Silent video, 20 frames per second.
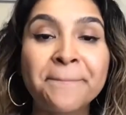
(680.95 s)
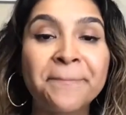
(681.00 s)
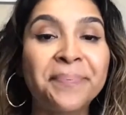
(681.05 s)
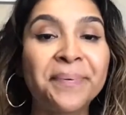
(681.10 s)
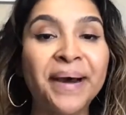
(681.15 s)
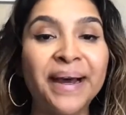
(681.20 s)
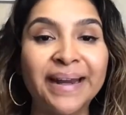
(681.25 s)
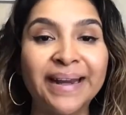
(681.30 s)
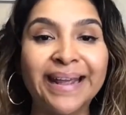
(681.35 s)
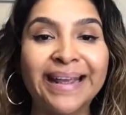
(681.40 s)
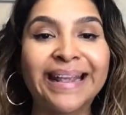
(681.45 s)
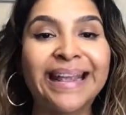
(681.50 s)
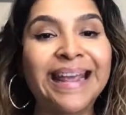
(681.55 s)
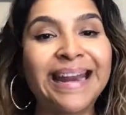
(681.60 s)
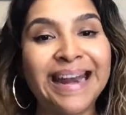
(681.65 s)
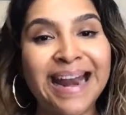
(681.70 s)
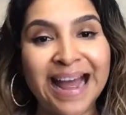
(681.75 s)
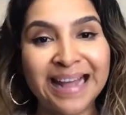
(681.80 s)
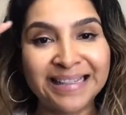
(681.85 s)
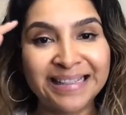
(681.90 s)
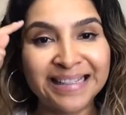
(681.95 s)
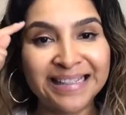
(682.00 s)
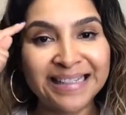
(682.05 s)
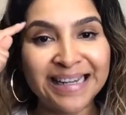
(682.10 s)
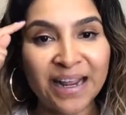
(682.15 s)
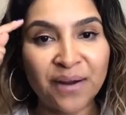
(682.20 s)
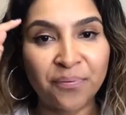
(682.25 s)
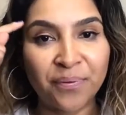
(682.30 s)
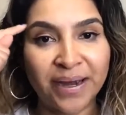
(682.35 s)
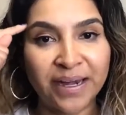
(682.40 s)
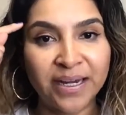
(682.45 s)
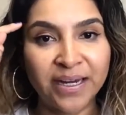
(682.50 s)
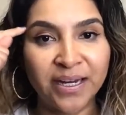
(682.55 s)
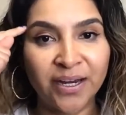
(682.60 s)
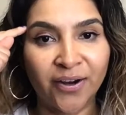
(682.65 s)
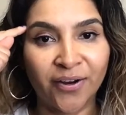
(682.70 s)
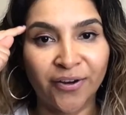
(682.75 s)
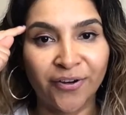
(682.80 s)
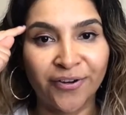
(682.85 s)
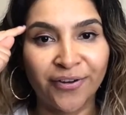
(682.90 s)
But it cannot stay right
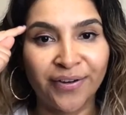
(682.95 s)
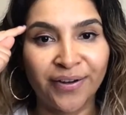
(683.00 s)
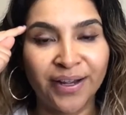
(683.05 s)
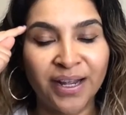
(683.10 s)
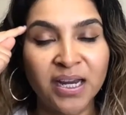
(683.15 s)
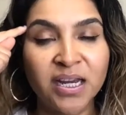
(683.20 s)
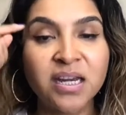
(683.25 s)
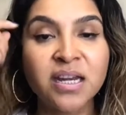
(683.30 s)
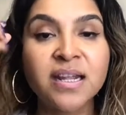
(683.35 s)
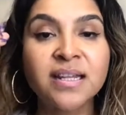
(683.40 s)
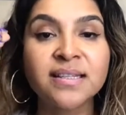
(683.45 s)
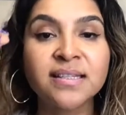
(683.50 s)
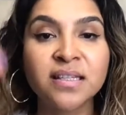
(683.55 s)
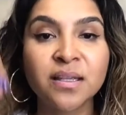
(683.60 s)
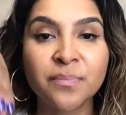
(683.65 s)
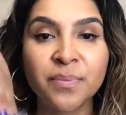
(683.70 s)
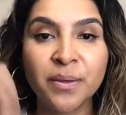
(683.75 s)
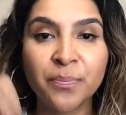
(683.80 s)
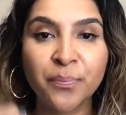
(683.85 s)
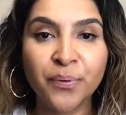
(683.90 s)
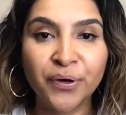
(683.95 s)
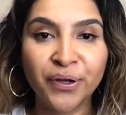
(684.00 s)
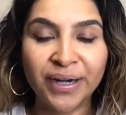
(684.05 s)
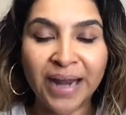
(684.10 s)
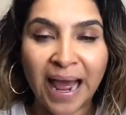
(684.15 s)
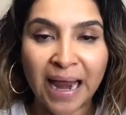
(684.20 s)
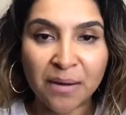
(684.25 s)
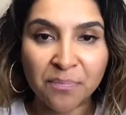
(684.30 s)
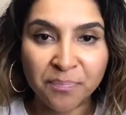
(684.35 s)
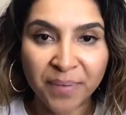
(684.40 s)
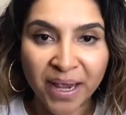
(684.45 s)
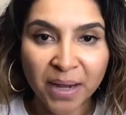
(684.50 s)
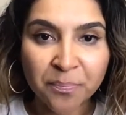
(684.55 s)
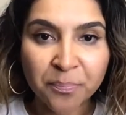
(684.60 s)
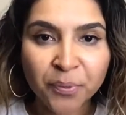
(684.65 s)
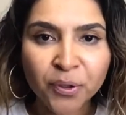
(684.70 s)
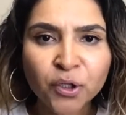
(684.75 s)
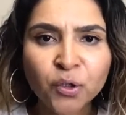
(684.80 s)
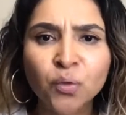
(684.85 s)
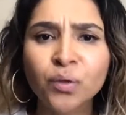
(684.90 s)
here. It needs to be put on
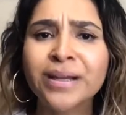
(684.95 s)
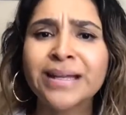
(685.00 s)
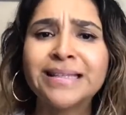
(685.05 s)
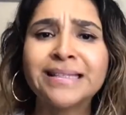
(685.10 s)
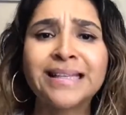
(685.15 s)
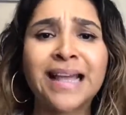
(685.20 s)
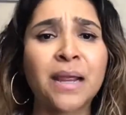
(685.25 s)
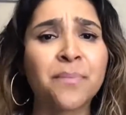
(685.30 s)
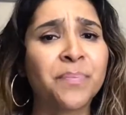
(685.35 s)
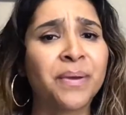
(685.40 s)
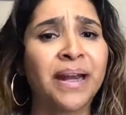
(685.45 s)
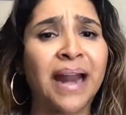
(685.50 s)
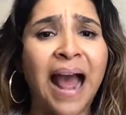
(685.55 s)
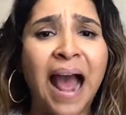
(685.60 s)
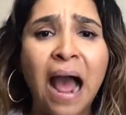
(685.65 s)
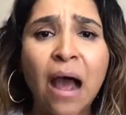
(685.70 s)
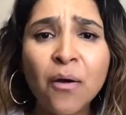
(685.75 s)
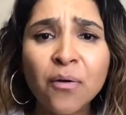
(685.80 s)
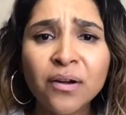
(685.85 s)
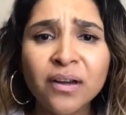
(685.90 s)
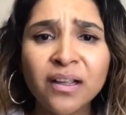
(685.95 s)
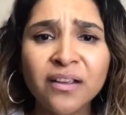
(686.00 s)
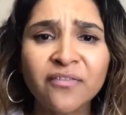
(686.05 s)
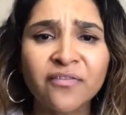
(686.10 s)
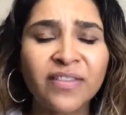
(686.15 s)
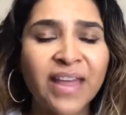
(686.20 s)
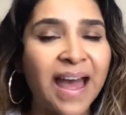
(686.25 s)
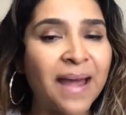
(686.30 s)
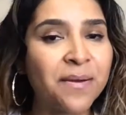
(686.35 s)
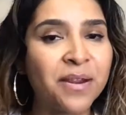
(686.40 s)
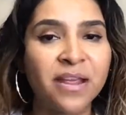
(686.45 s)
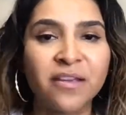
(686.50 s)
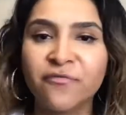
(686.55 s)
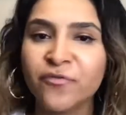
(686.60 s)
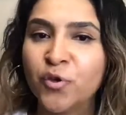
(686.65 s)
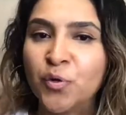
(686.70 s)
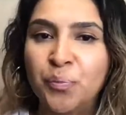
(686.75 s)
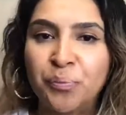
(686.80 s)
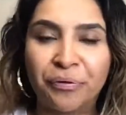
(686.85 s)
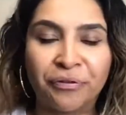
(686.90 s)
paper. You can type it out if that
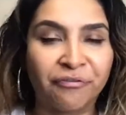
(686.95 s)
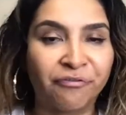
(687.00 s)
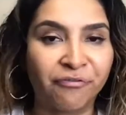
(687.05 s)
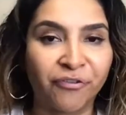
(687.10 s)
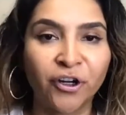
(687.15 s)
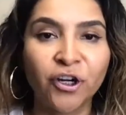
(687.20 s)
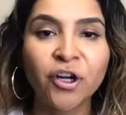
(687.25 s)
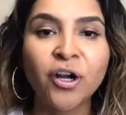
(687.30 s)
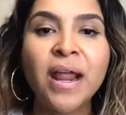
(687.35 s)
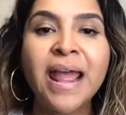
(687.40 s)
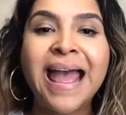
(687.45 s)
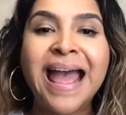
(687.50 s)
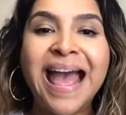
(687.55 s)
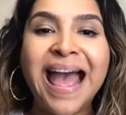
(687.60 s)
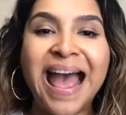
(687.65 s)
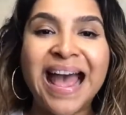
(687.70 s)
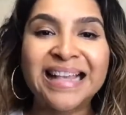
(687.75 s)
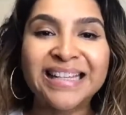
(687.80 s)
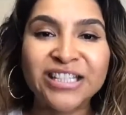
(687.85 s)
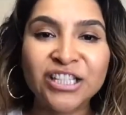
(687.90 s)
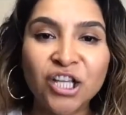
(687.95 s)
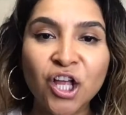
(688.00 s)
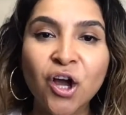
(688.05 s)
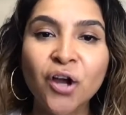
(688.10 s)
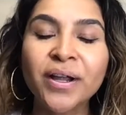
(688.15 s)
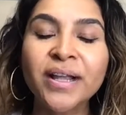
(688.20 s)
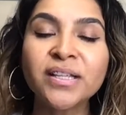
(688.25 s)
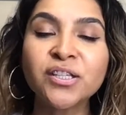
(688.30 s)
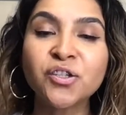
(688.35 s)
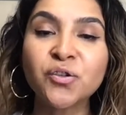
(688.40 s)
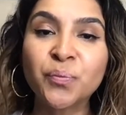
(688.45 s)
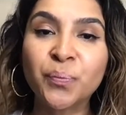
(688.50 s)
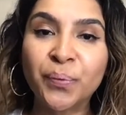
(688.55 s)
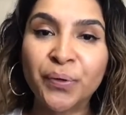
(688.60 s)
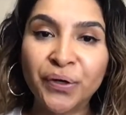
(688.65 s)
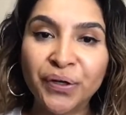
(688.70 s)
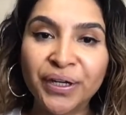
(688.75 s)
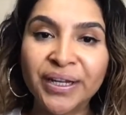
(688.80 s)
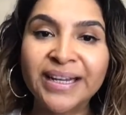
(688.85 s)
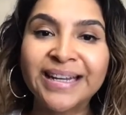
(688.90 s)
if you prefer. As long as you
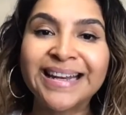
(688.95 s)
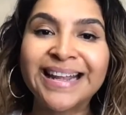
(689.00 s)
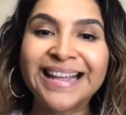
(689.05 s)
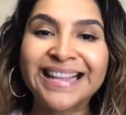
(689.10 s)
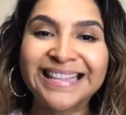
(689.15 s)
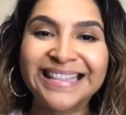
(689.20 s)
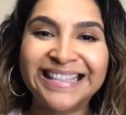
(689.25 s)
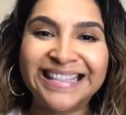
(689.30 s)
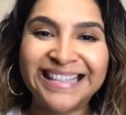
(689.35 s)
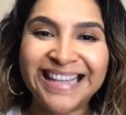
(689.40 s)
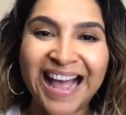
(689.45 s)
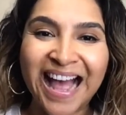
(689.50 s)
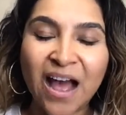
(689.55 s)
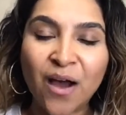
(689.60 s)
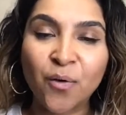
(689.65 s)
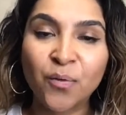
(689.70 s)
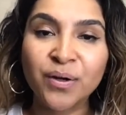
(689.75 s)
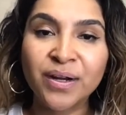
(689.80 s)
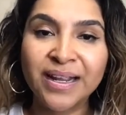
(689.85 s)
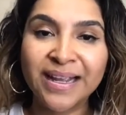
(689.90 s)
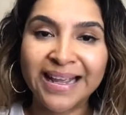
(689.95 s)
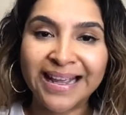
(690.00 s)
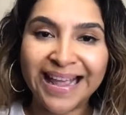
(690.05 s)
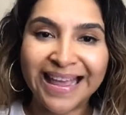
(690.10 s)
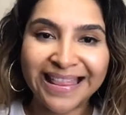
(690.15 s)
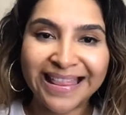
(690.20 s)
put it down,